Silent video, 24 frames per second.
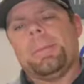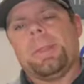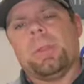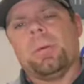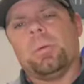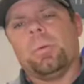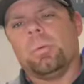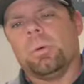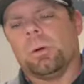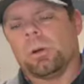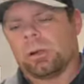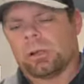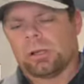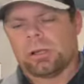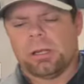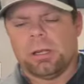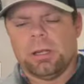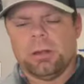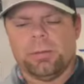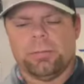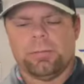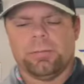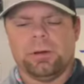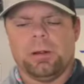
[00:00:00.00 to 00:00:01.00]
work
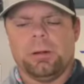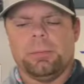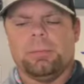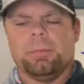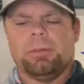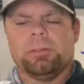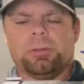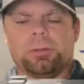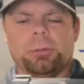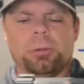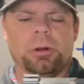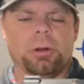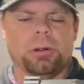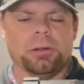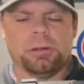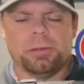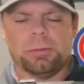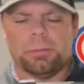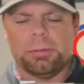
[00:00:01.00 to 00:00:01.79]
from small to